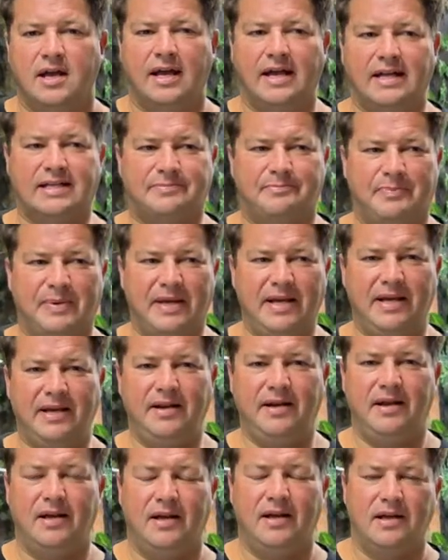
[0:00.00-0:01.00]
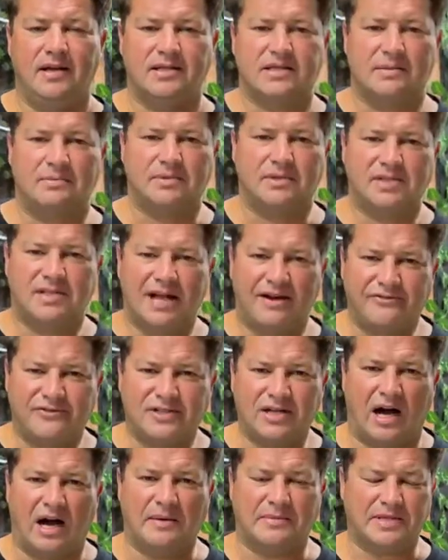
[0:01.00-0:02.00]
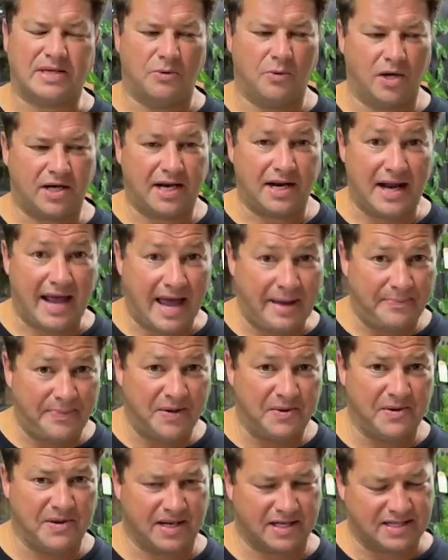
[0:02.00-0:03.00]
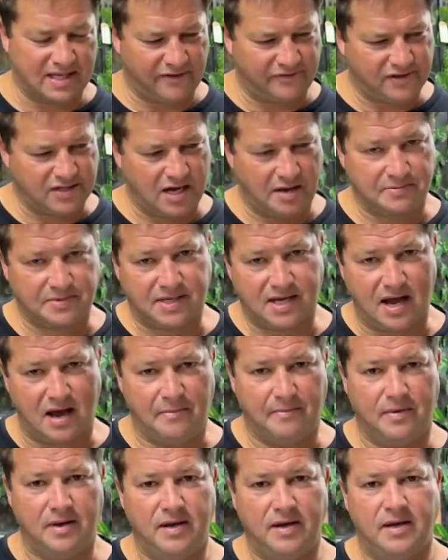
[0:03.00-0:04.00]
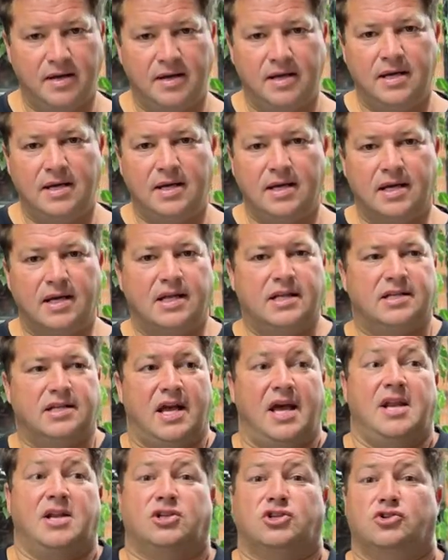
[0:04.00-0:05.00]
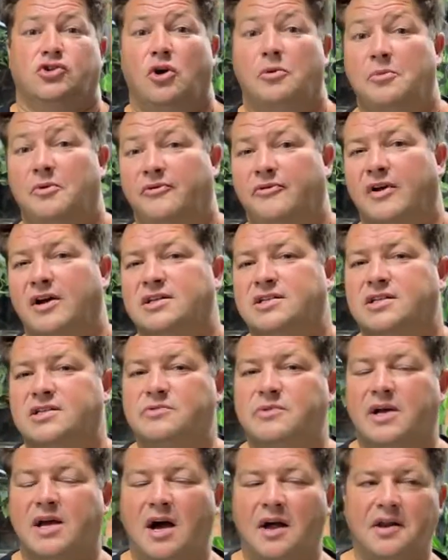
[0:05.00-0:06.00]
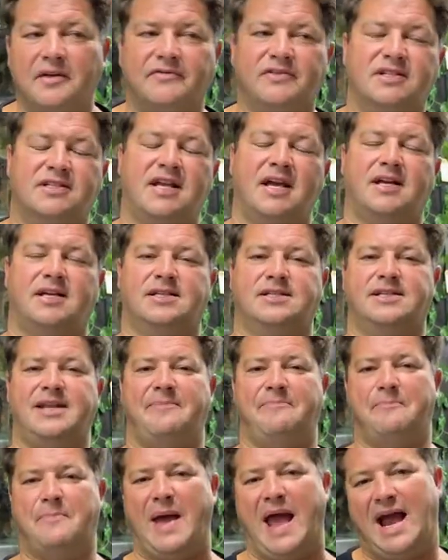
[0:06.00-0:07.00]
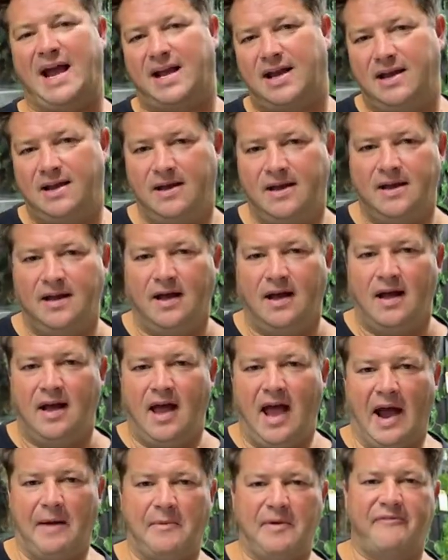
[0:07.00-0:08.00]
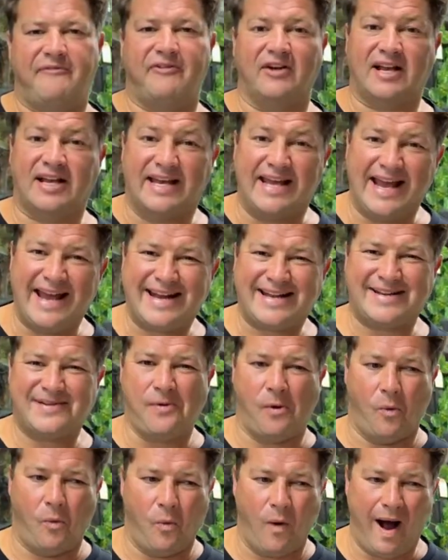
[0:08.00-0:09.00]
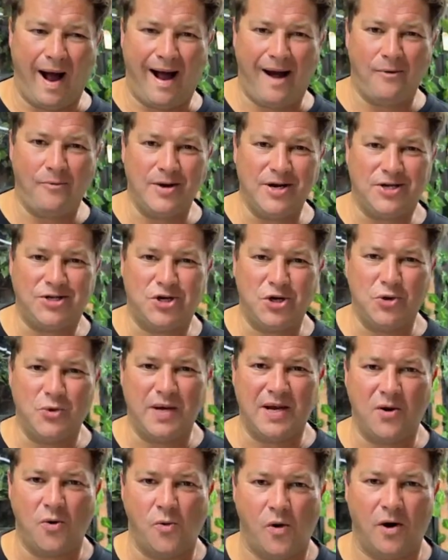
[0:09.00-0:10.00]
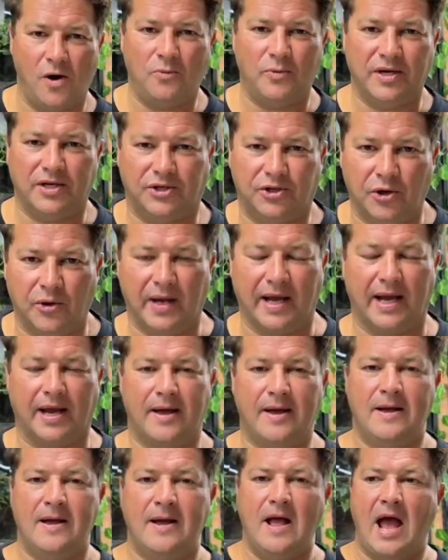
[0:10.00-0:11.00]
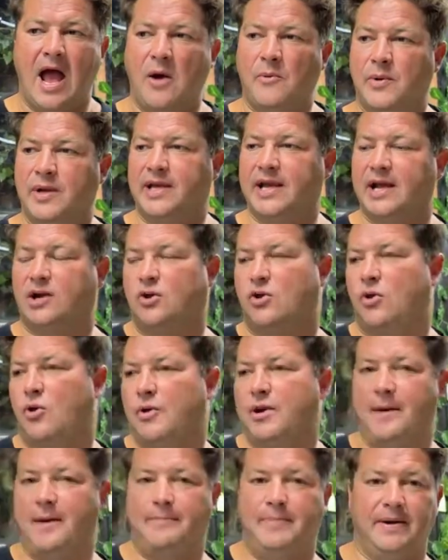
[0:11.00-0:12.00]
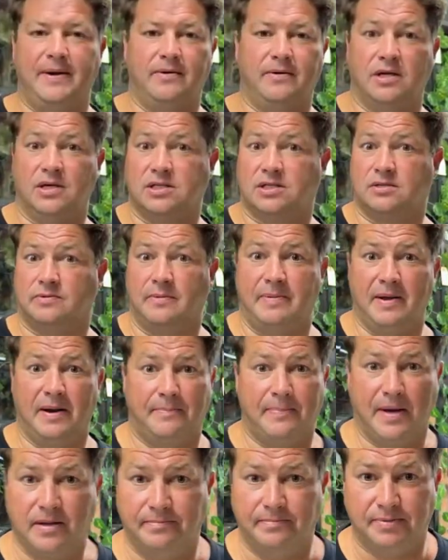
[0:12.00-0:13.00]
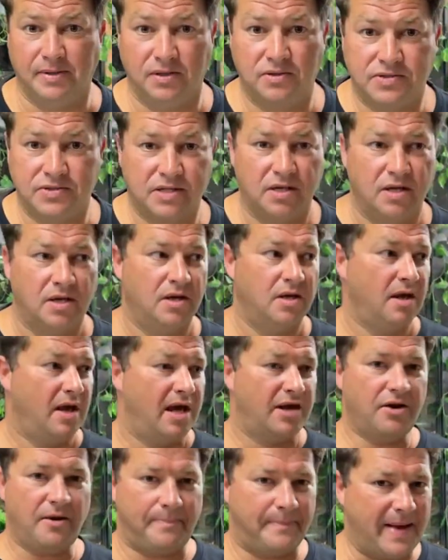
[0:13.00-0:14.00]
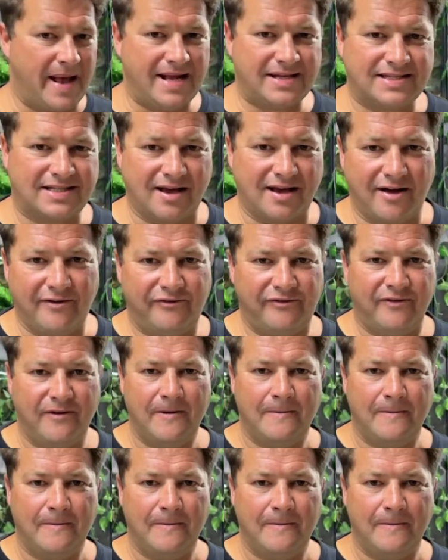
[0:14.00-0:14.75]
It's been some tough times. And what can happen when the tough times come, and it's normal for us, is we kind of just take a step back and we forget why we're doing what we're doing. And we get caught up in, oh, so we better pay the bills. Not bad stuff.